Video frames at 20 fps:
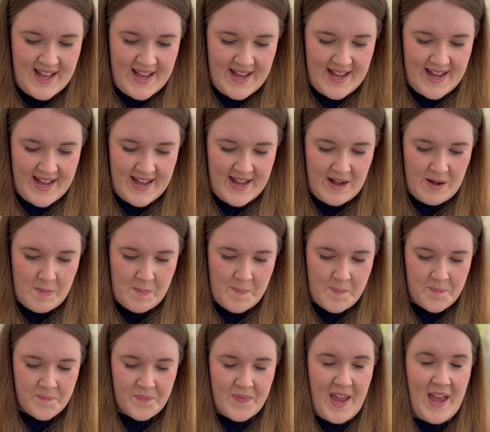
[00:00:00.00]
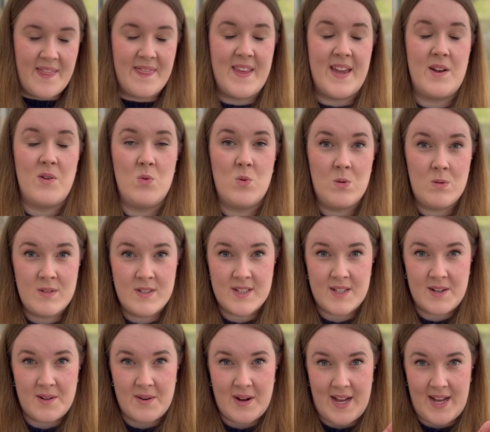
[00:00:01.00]
And then
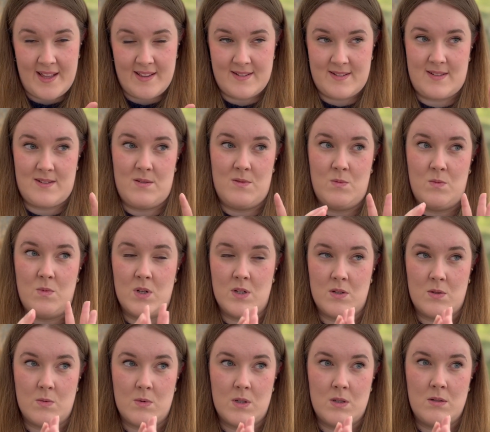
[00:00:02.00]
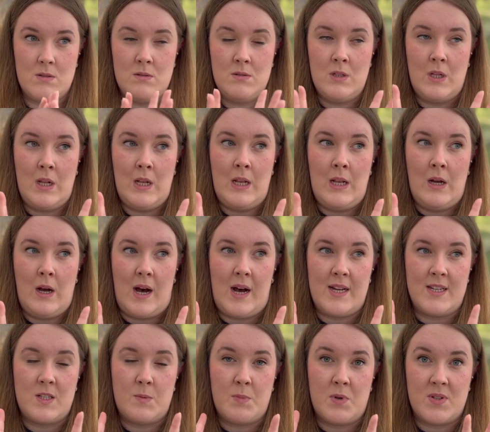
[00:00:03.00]
also at Wonderwool I
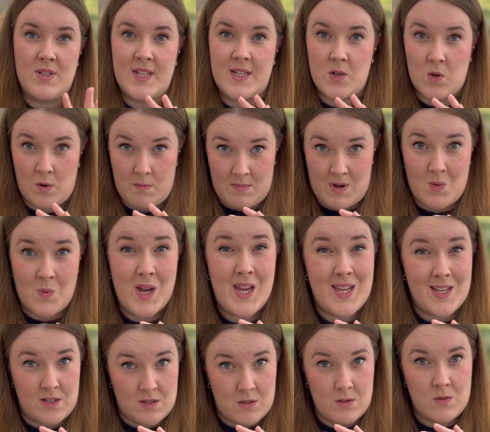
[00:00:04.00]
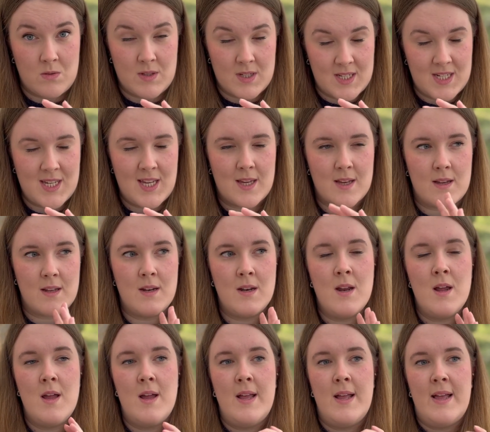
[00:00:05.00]
spotted on my way to the tea urn
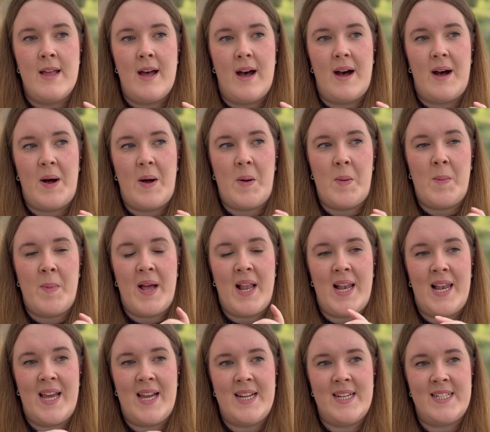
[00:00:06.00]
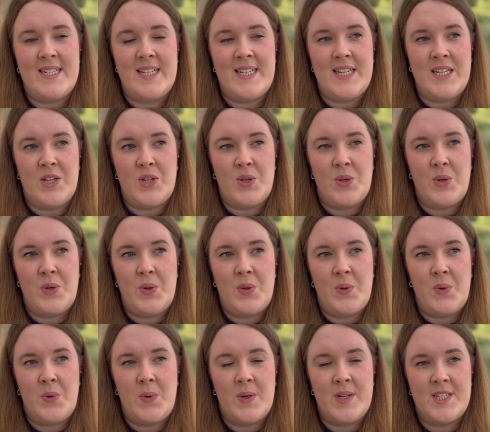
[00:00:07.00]
a lady
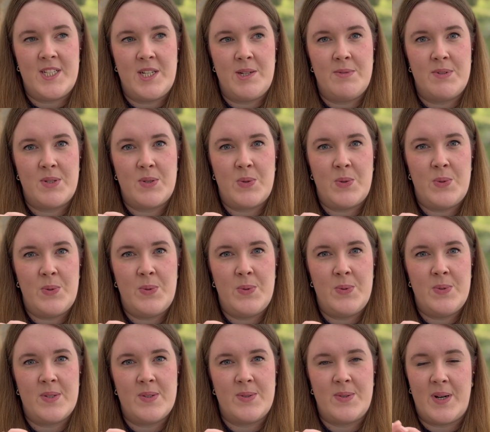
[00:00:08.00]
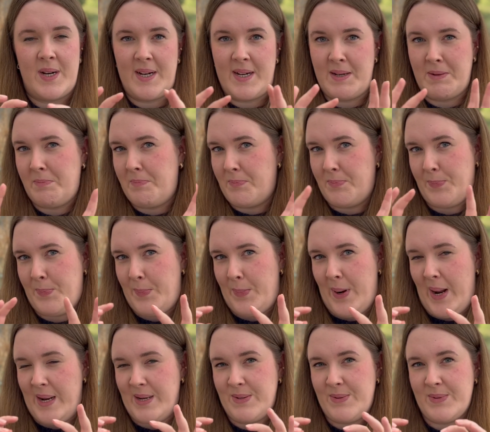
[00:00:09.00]
who, she was called, or her
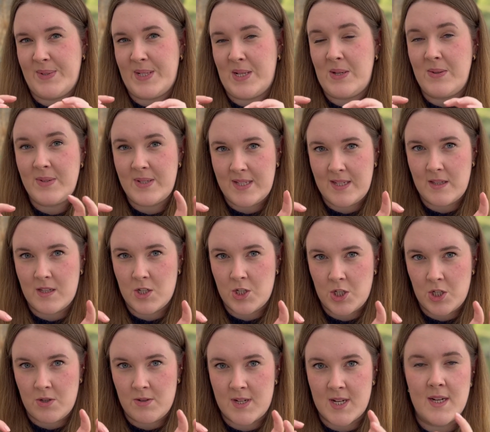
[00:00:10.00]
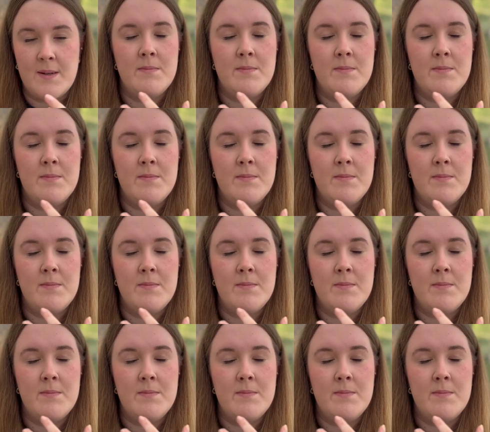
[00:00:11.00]
brand was Lucy the Tudor.